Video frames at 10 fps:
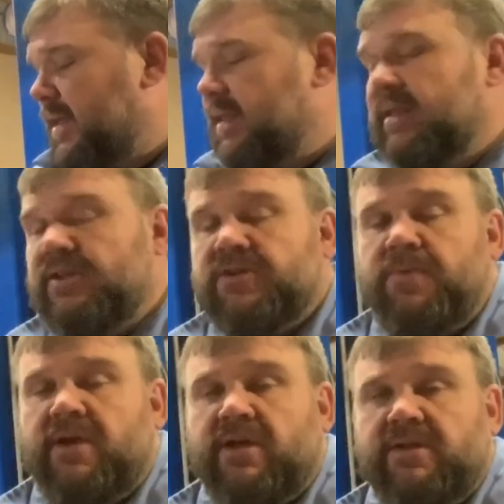Just
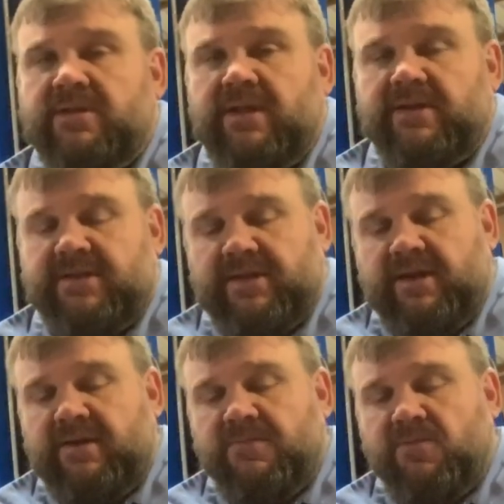because it's
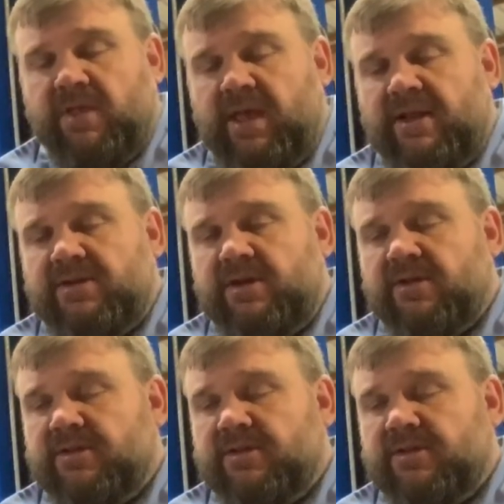sitting with the heat shields, the